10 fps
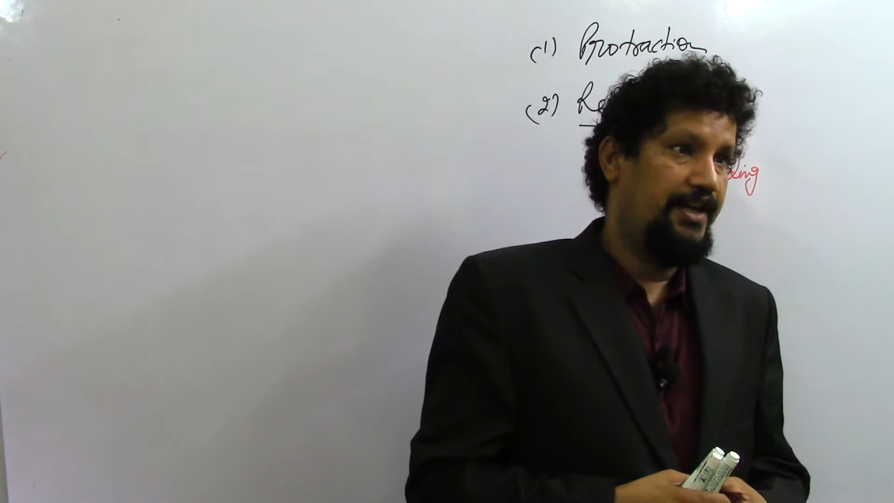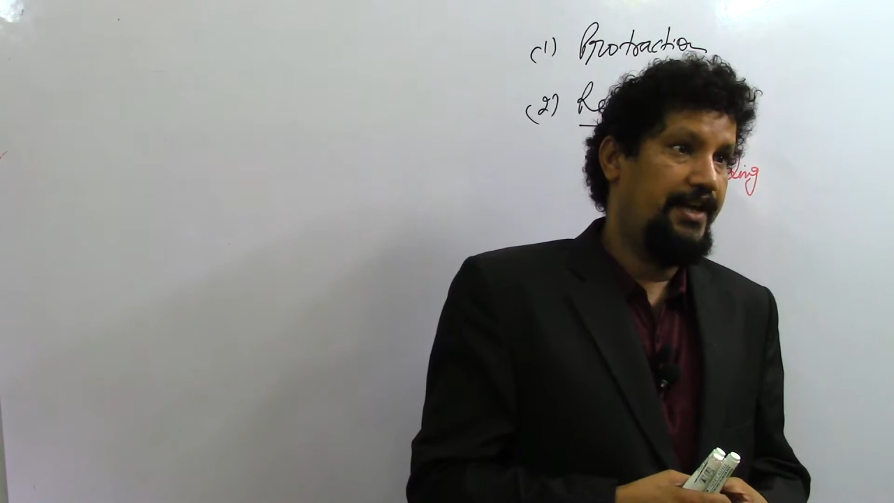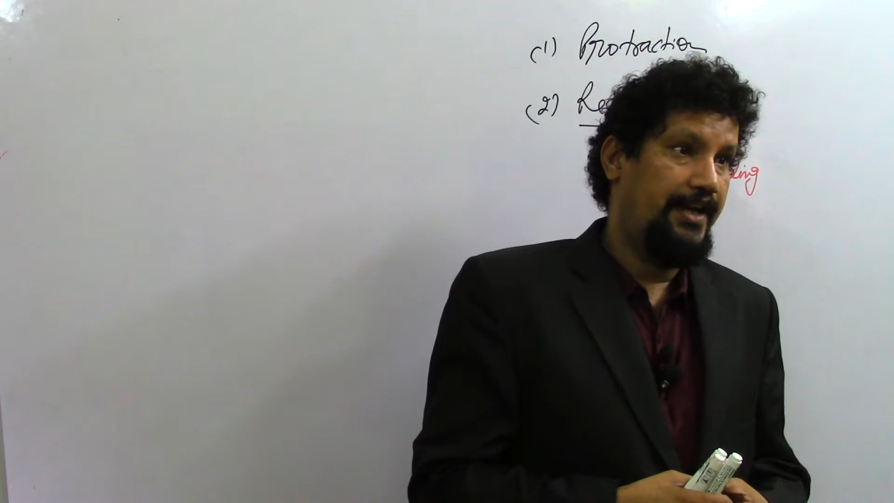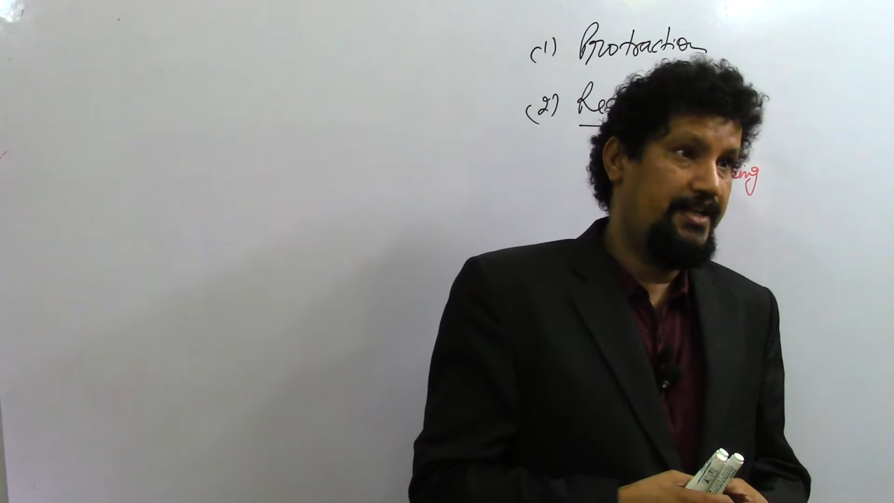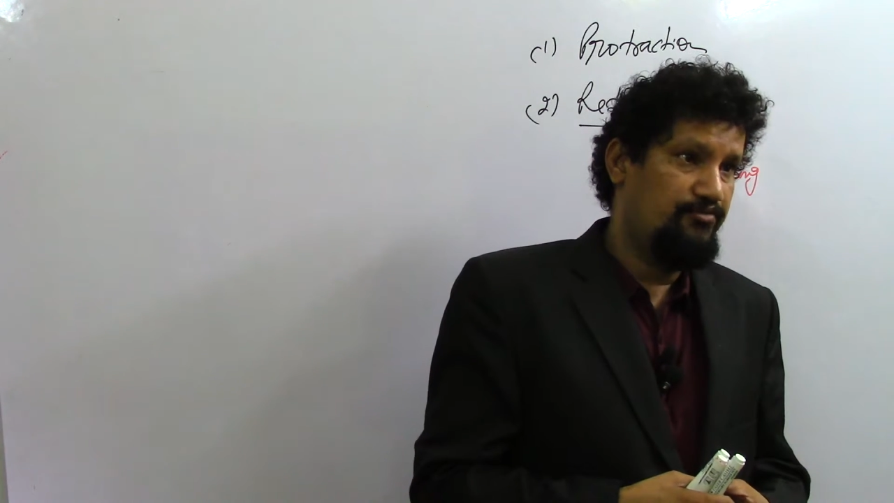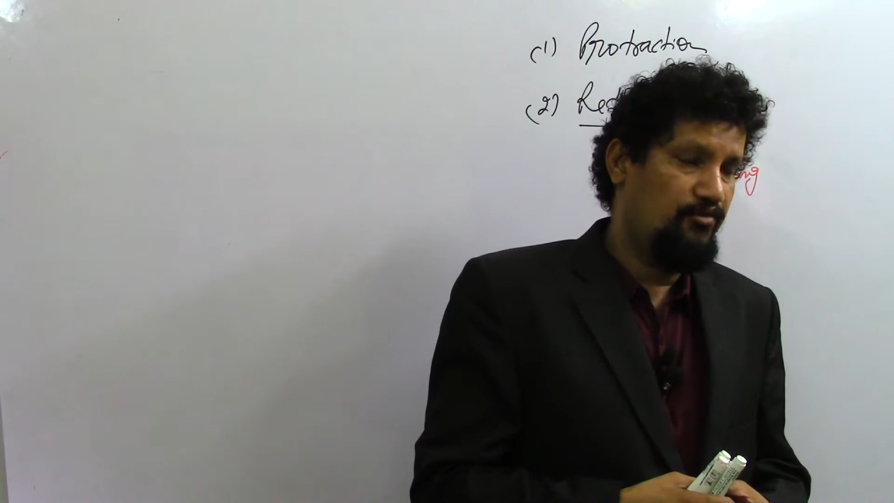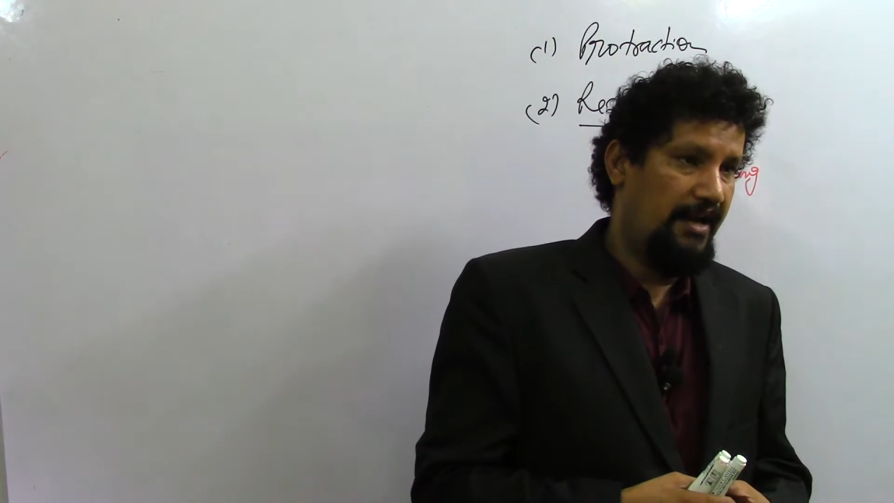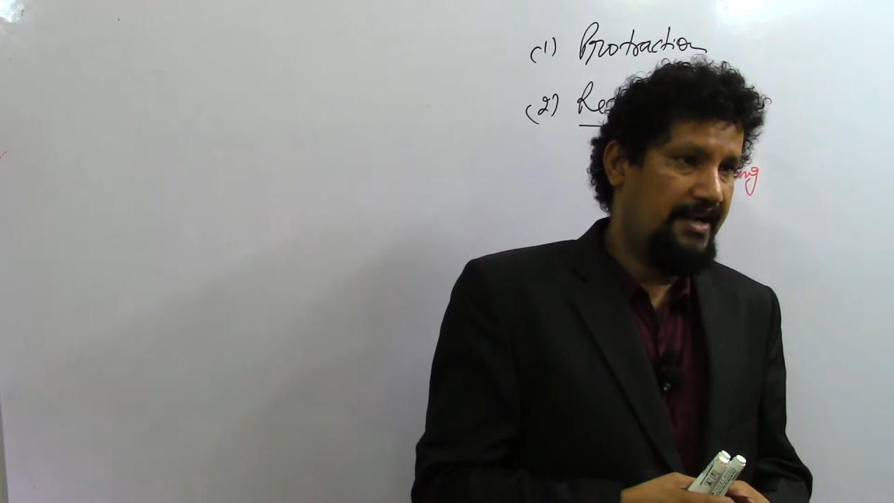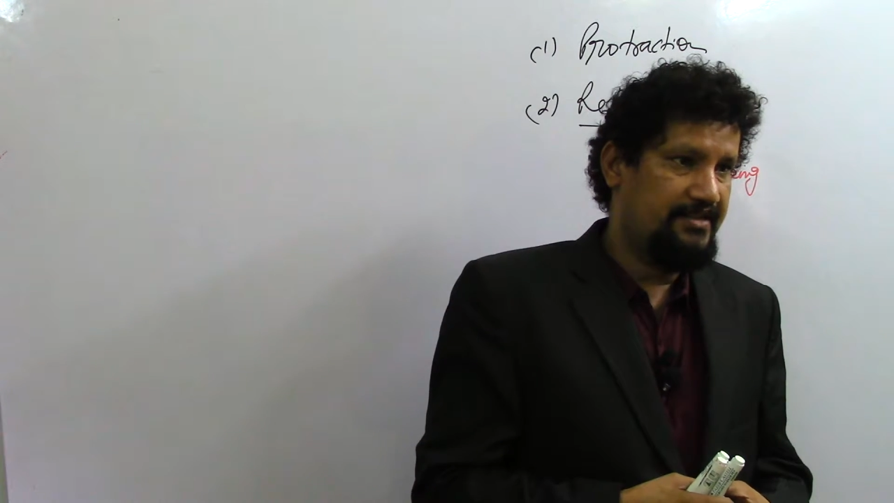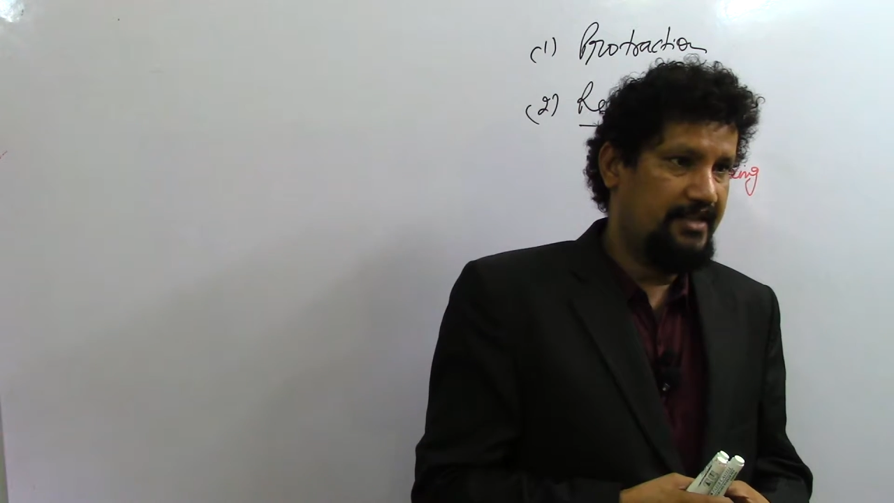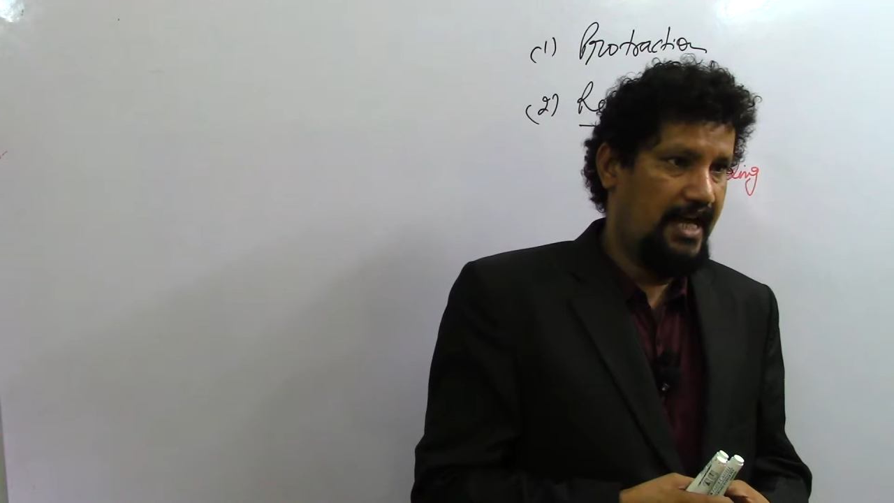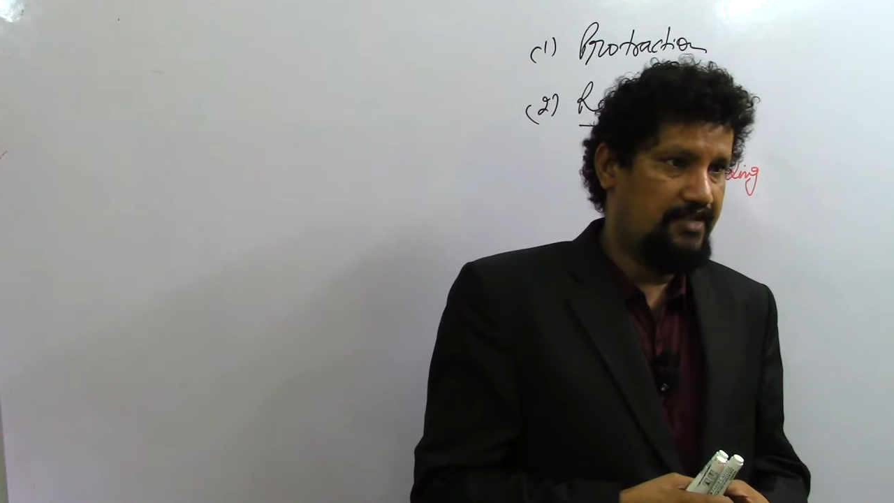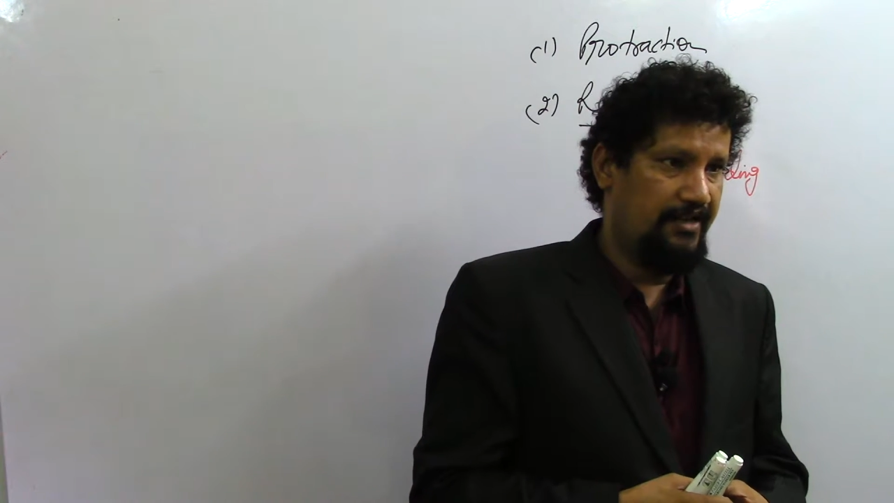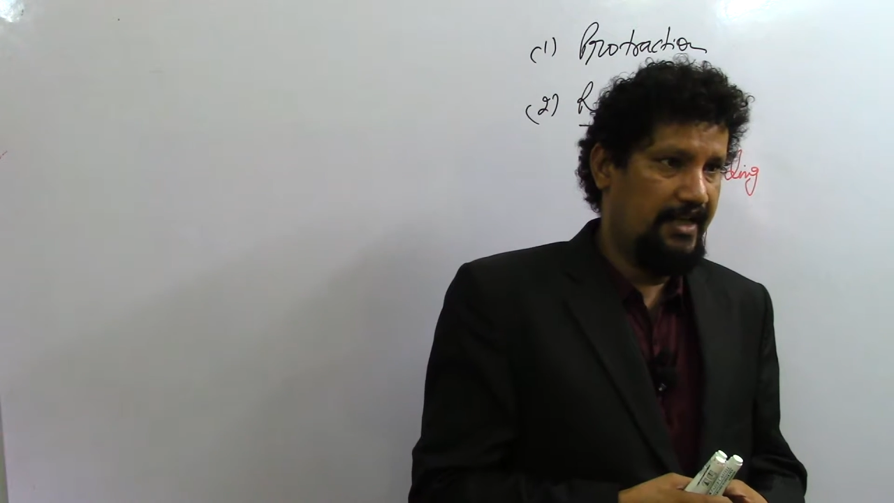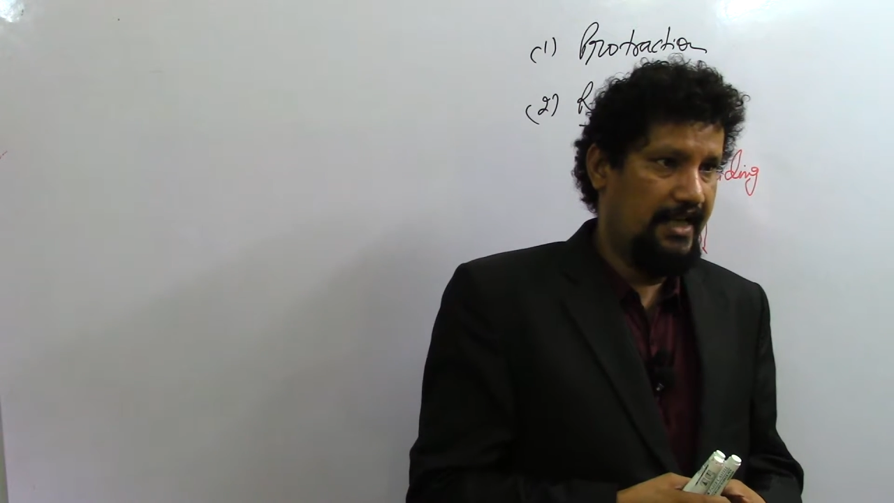hinge movements as
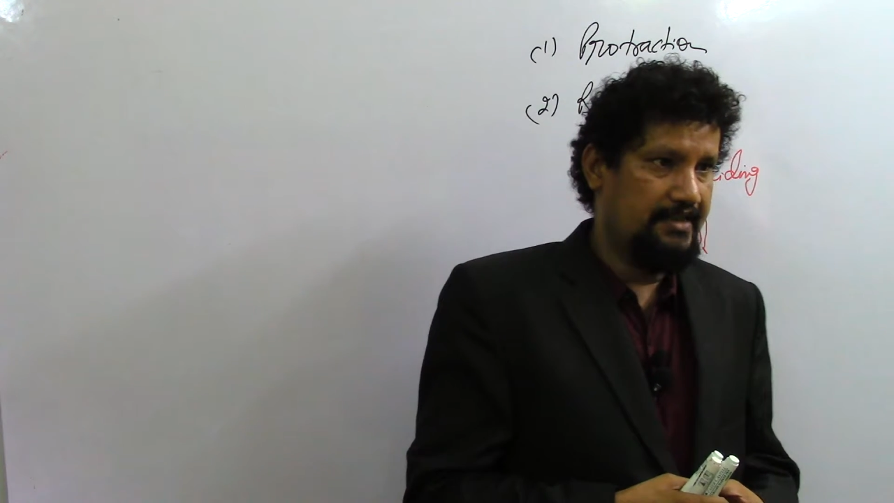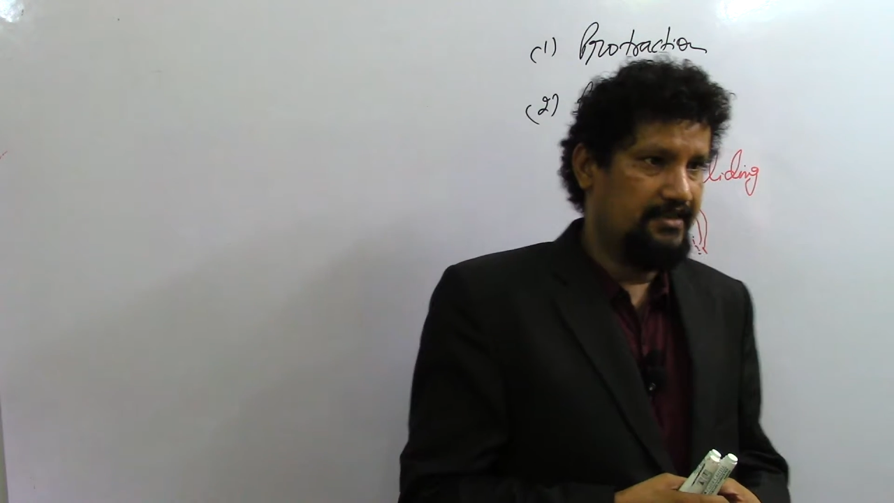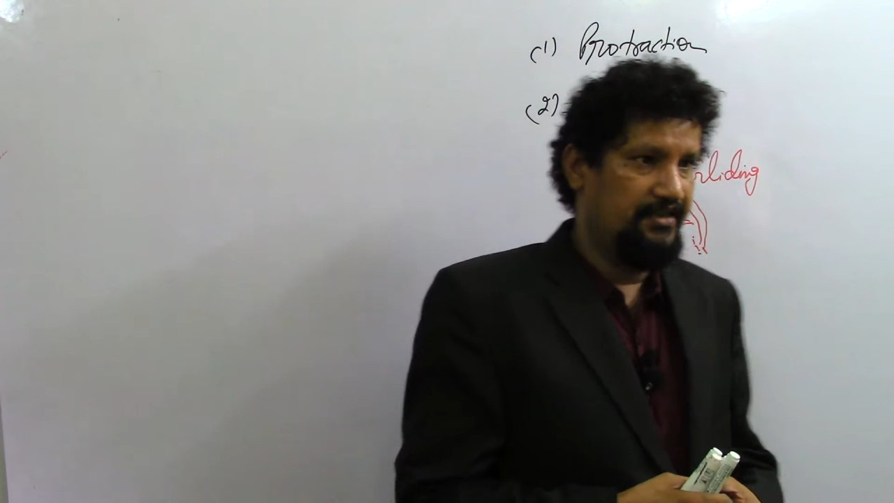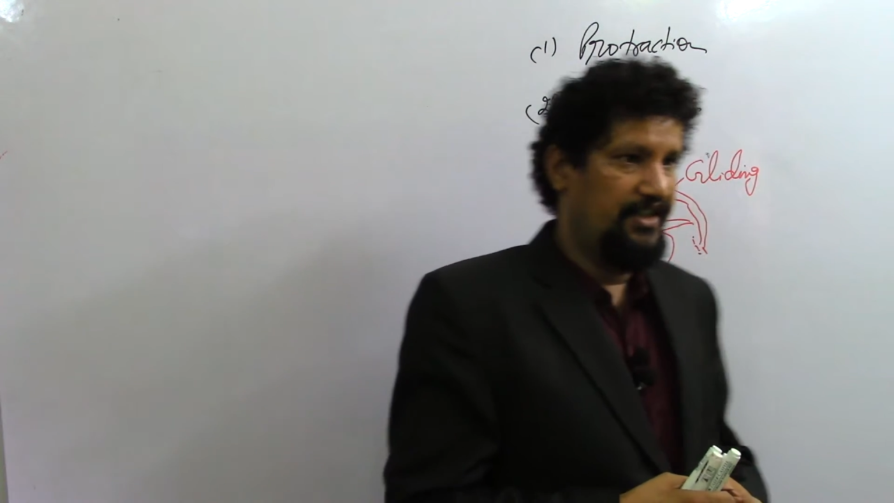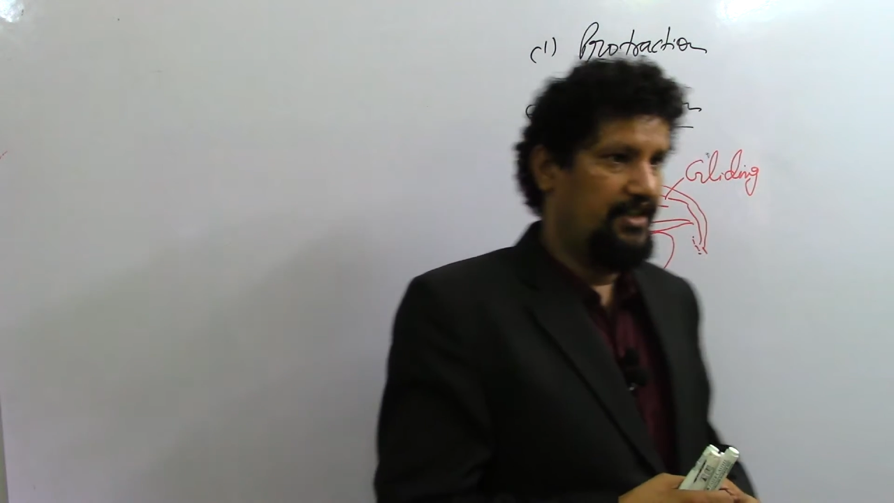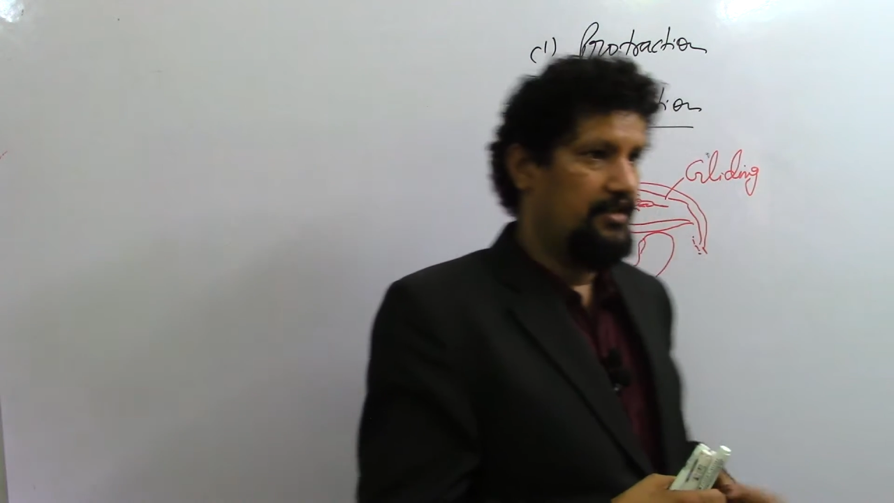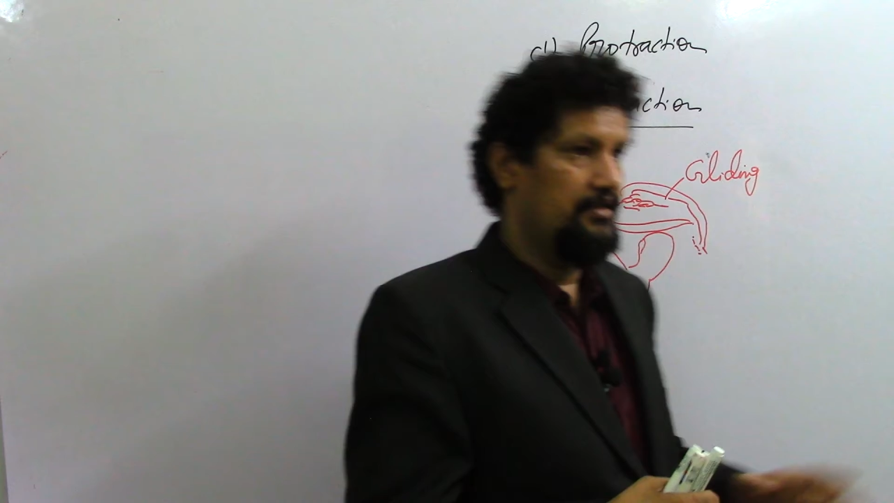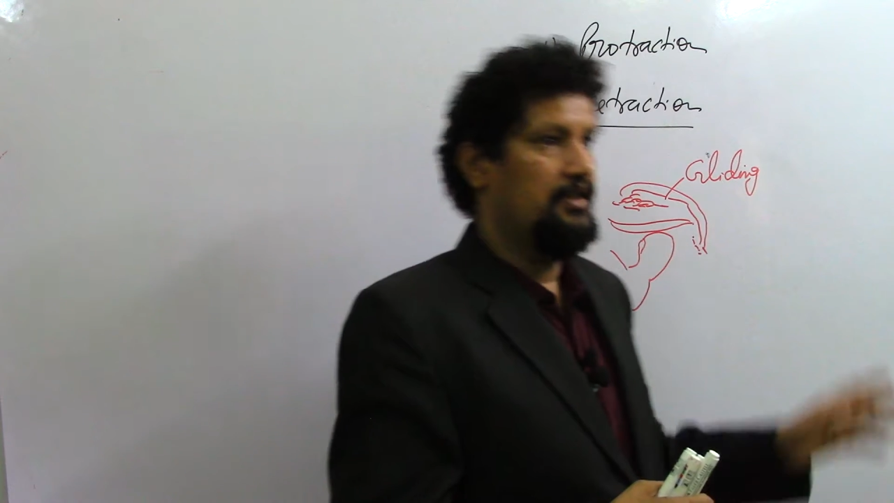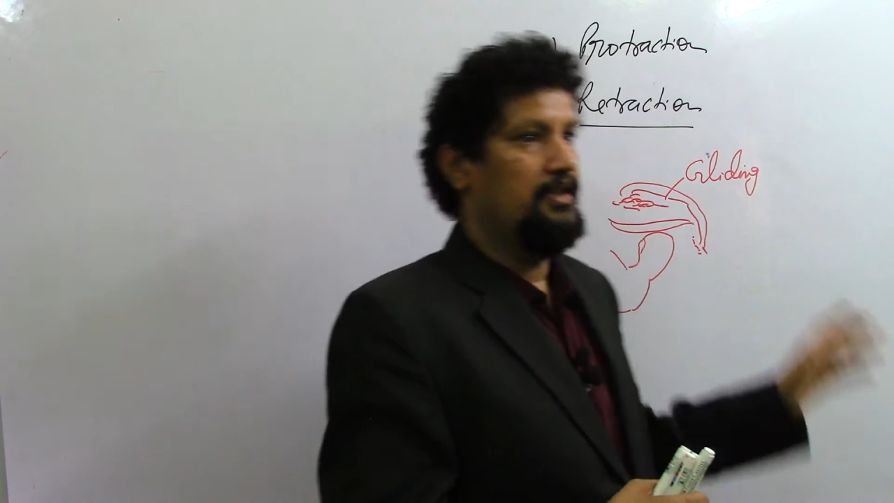well as little